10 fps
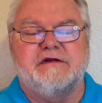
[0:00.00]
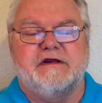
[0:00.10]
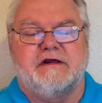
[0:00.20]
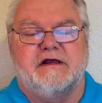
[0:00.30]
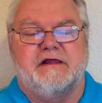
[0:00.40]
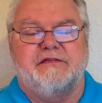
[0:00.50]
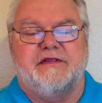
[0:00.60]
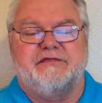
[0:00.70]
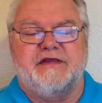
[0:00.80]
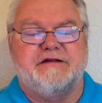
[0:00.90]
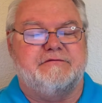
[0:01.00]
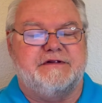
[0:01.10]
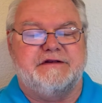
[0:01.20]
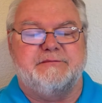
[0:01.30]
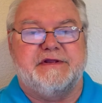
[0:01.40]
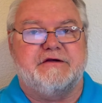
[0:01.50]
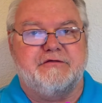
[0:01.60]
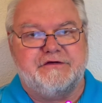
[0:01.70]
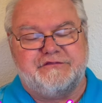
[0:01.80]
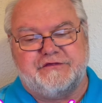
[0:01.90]
that they don't need to be
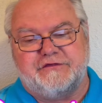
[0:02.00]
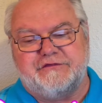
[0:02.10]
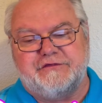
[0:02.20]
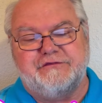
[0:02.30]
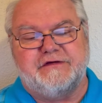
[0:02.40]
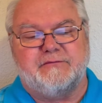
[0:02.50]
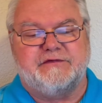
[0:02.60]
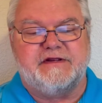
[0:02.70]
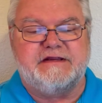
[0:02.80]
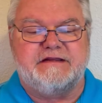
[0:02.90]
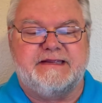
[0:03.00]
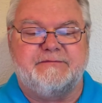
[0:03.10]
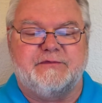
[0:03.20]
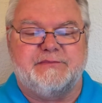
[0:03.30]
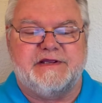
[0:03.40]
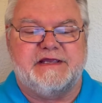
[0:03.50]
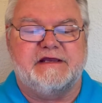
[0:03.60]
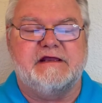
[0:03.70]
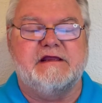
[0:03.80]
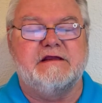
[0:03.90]
Christians using what they deem to be